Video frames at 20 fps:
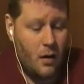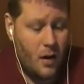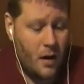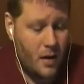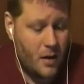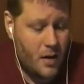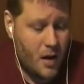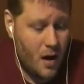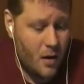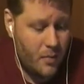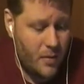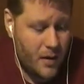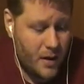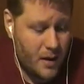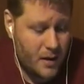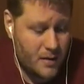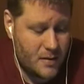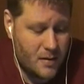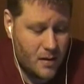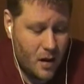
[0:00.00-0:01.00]
and
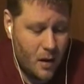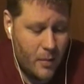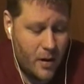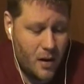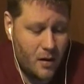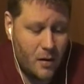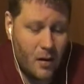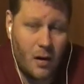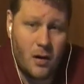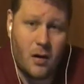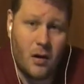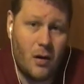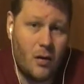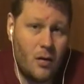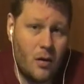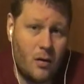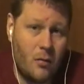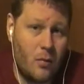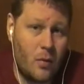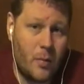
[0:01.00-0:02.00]
companies. I mean, look,
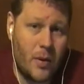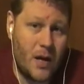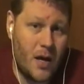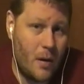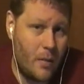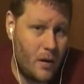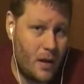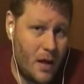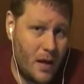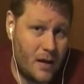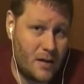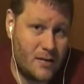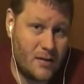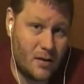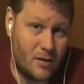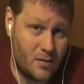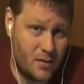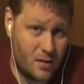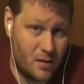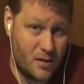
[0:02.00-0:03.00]
we're becoming like a
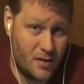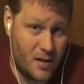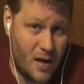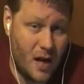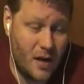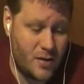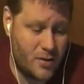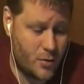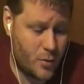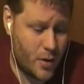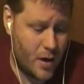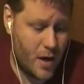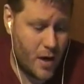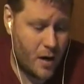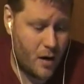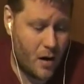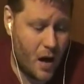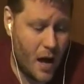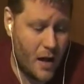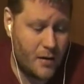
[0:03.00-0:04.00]
socialist country
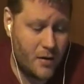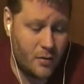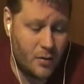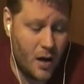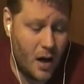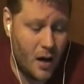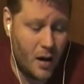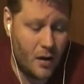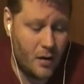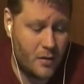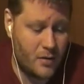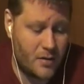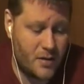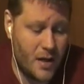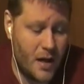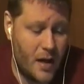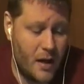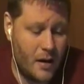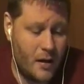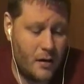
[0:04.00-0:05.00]
here. I do not
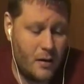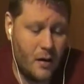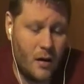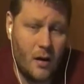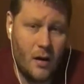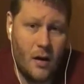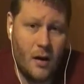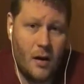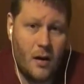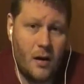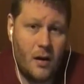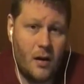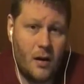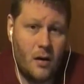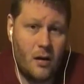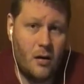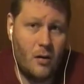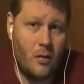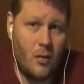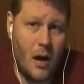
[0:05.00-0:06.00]
understand,
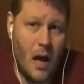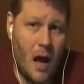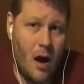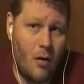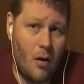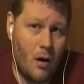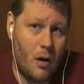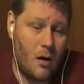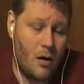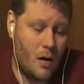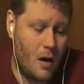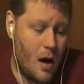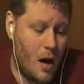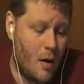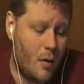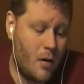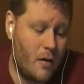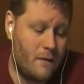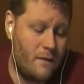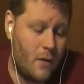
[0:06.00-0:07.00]
how
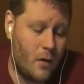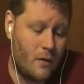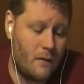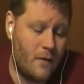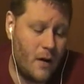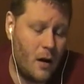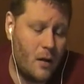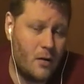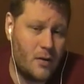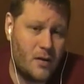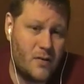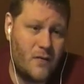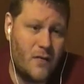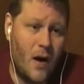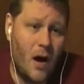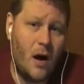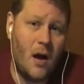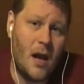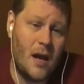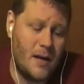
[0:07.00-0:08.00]
our forefathers
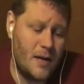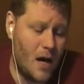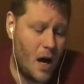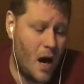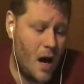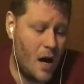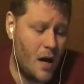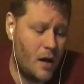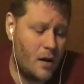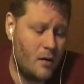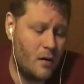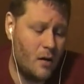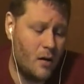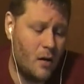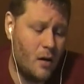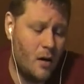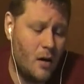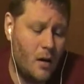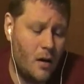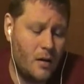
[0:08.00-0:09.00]
fought and died
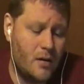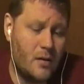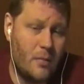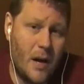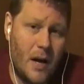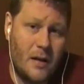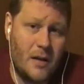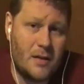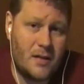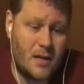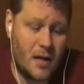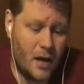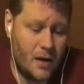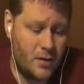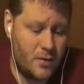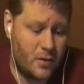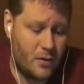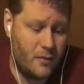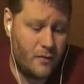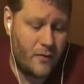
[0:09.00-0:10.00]
to make this
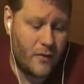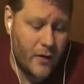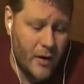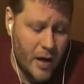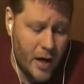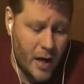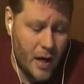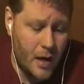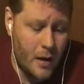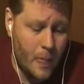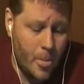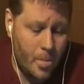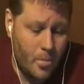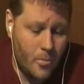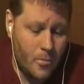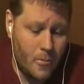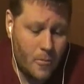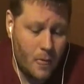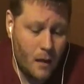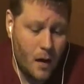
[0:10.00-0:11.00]
country free,
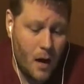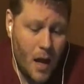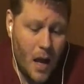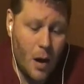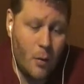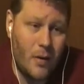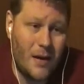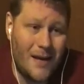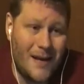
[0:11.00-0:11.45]
and